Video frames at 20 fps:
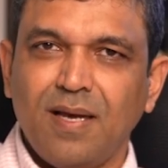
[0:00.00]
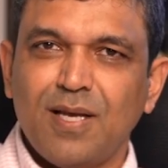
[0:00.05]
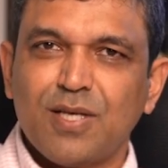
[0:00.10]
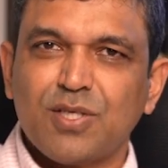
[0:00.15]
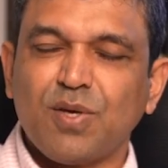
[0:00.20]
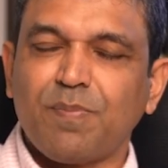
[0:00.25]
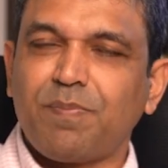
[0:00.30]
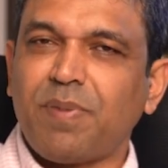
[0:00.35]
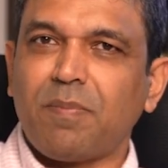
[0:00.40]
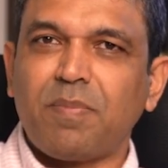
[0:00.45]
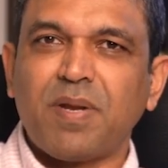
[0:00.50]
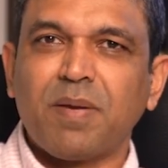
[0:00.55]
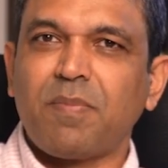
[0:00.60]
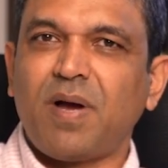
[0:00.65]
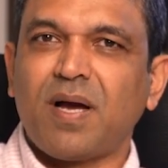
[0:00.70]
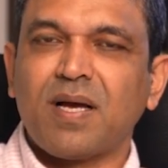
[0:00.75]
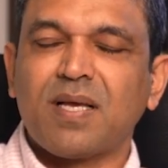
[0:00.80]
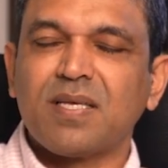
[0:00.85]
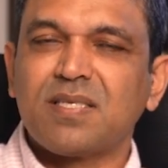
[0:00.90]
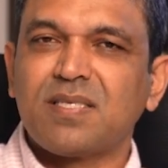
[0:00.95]
So, public
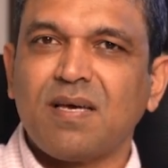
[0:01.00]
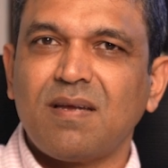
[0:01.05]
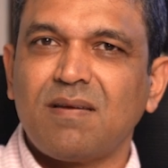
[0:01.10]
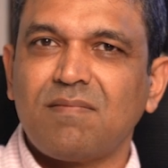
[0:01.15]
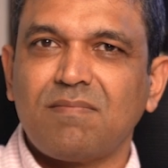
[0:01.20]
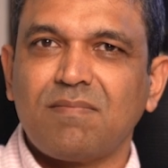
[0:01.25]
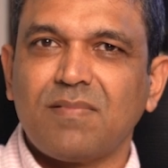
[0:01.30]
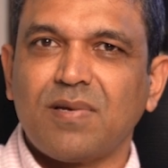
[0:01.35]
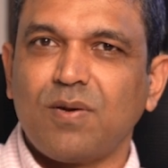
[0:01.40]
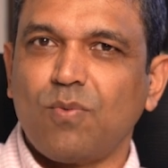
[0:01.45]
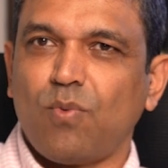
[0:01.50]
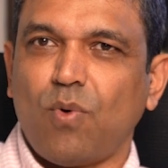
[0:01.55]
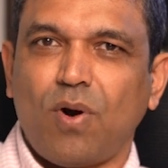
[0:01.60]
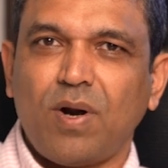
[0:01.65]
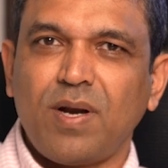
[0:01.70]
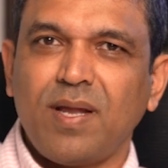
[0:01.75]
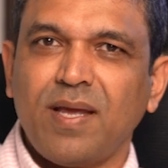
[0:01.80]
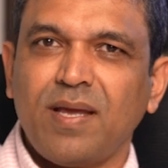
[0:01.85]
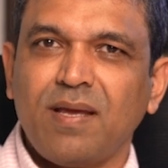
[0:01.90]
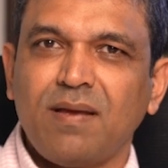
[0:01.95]
markets are
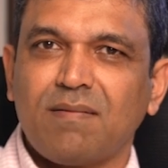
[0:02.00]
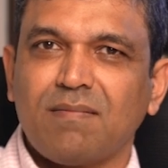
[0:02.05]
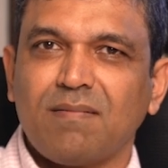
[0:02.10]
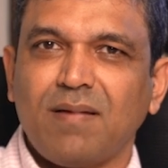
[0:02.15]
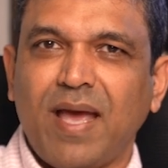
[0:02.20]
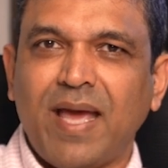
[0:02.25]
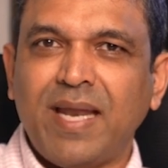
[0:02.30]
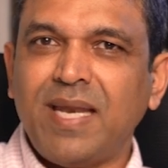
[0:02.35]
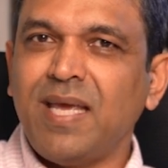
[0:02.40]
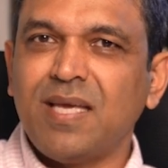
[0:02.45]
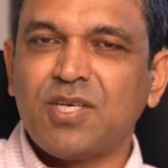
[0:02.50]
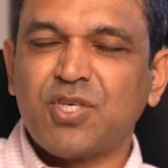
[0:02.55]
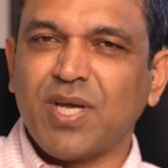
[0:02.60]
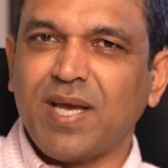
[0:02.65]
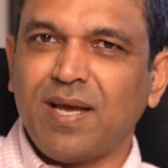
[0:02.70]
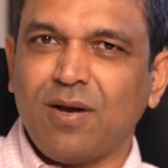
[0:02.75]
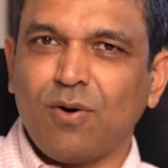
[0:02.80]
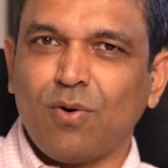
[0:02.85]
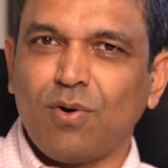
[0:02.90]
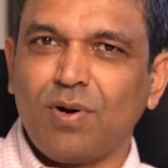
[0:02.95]
rewarding any
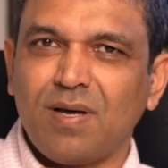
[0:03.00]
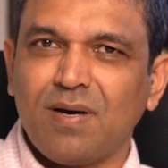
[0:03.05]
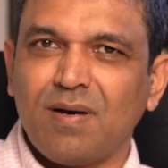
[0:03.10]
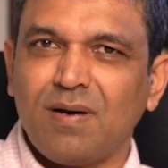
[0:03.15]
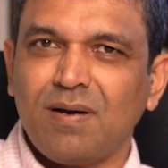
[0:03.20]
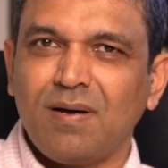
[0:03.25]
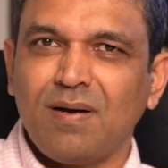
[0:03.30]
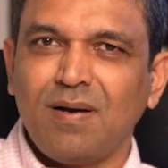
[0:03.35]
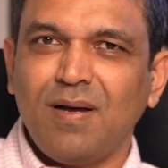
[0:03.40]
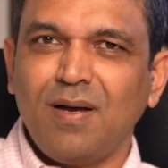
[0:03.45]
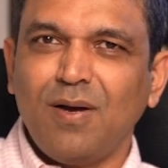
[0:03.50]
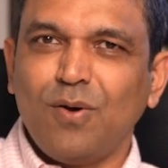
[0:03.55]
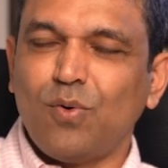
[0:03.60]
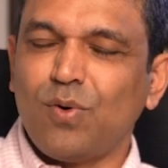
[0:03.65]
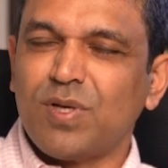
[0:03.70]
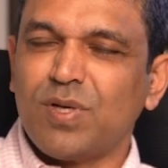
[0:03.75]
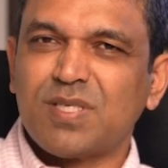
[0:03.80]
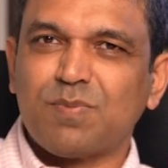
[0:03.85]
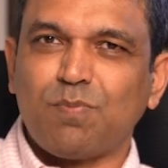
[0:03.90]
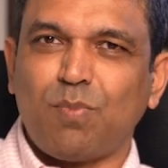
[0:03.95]
shareholder who
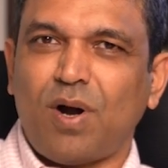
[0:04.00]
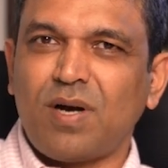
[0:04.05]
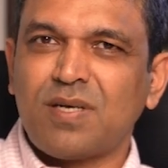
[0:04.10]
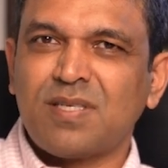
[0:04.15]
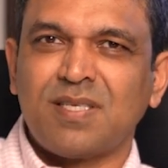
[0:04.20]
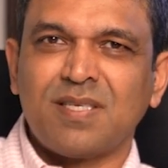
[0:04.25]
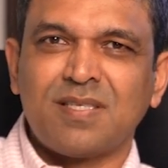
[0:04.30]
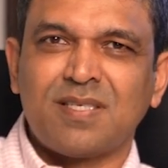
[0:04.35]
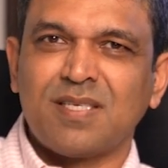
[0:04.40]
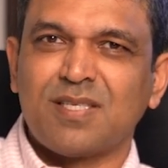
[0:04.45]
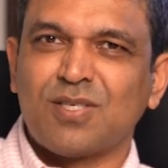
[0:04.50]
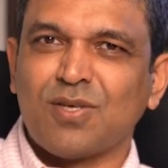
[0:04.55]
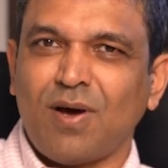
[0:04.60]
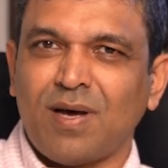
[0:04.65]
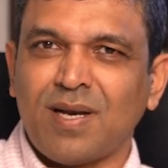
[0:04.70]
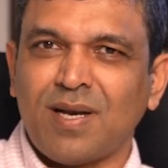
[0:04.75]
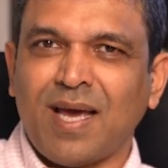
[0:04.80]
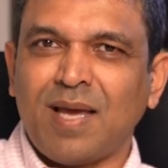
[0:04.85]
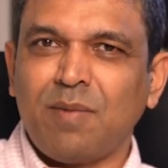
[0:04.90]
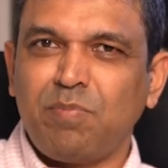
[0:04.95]
has bought since it's
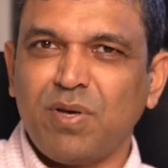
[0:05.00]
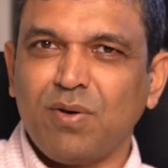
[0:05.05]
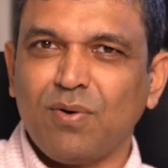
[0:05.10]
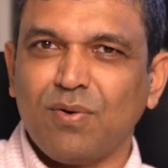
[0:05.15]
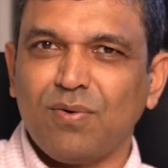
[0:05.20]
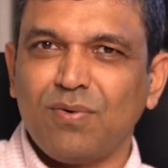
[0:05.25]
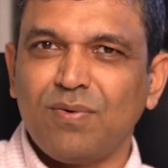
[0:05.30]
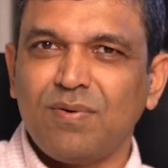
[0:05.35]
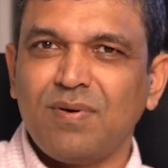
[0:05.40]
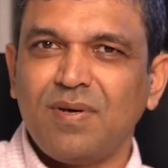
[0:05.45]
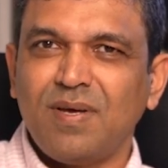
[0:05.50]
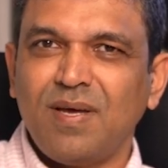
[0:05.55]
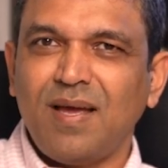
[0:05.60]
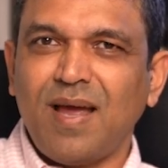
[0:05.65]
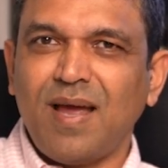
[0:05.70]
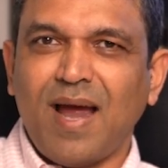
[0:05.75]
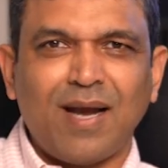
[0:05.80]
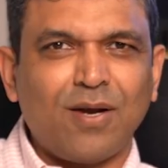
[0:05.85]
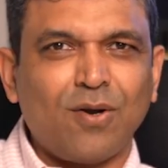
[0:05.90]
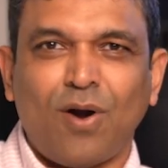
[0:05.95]
gone IPO
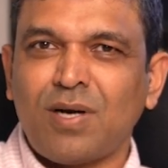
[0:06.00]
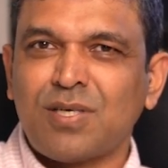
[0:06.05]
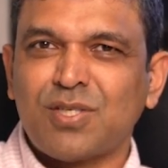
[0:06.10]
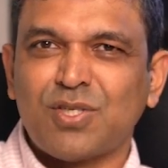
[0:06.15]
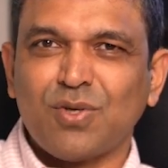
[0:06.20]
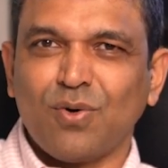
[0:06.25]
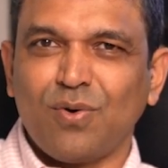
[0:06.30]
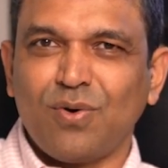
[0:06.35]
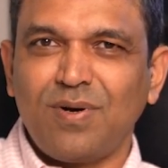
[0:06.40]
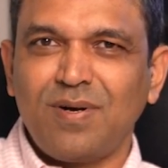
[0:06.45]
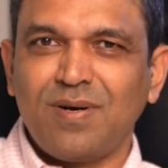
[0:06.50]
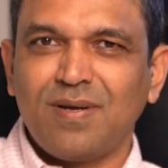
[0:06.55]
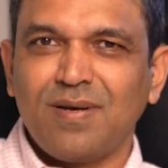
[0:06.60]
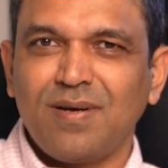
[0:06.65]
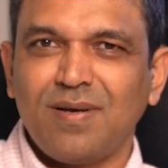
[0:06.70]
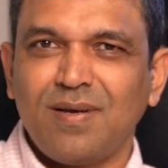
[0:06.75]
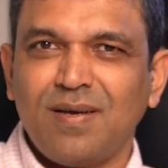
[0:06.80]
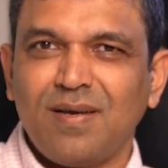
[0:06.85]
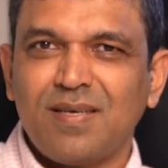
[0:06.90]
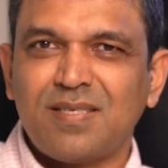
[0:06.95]
and not sold
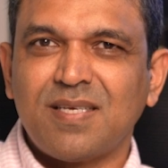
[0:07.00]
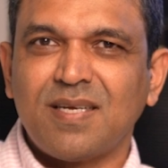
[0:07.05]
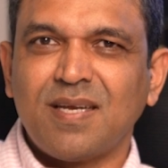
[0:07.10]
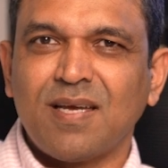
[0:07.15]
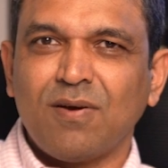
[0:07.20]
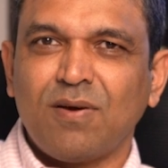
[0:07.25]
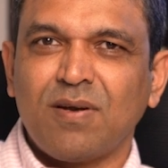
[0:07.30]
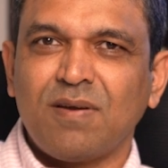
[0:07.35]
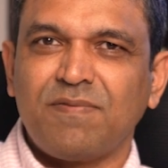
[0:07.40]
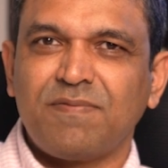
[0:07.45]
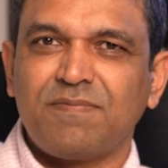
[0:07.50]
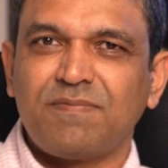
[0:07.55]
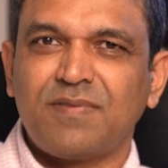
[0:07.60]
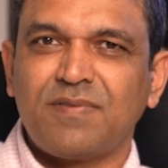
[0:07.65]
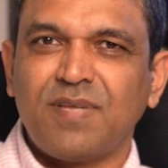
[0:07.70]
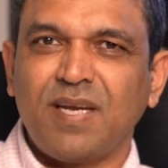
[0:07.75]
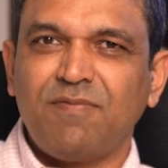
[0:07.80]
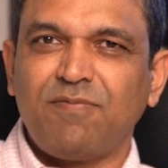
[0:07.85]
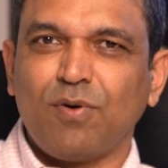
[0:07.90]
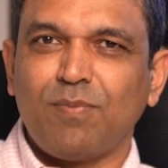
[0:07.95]
is sitting on a
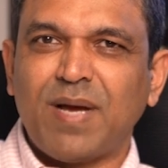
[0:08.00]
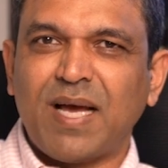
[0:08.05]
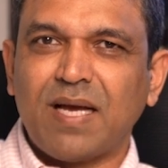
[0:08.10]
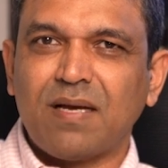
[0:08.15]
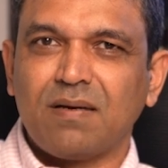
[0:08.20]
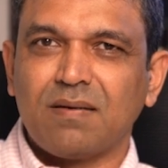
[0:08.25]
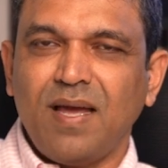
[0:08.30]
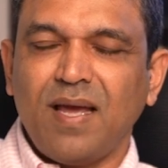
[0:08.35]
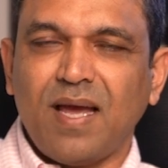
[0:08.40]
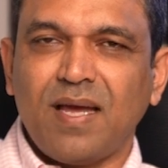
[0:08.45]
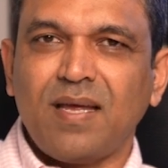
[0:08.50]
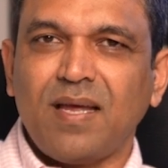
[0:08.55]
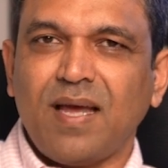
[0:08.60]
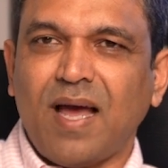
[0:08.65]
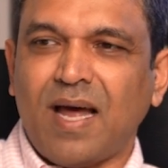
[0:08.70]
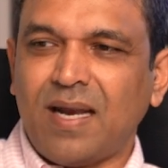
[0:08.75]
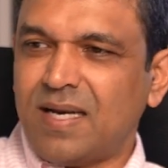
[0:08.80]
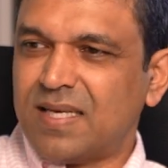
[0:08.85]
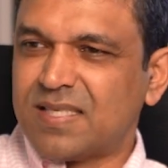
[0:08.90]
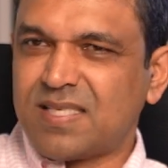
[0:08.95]
3-4 bag,
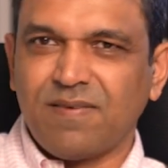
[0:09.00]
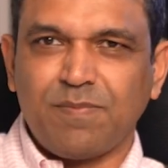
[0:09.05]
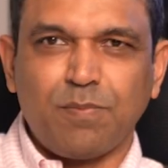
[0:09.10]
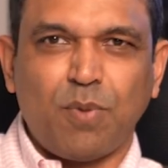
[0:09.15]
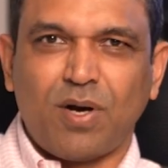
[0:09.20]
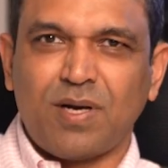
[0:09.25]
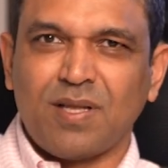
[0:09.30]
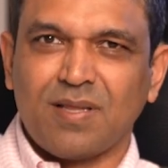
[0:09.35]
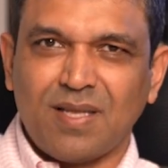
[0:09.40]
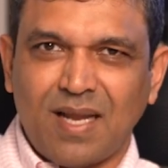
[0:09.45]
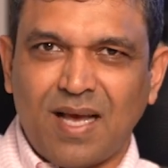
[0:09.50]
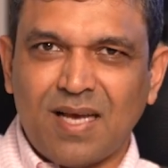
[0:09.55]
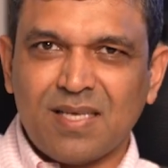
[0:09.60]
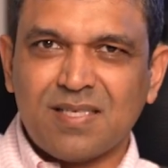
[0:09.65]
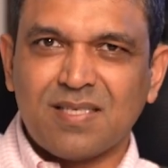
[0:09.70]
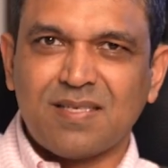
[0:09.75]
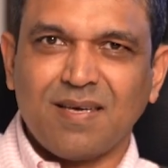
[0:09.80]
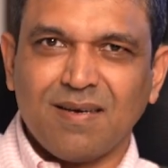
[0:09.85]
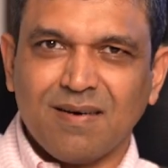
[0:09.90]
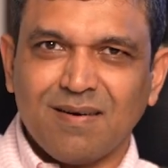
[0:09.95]
unless he bought in the
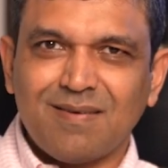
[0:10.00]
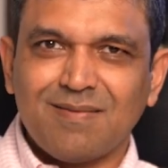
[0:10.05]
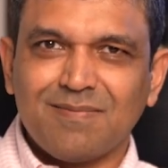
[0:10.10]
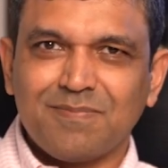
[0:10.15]
last year,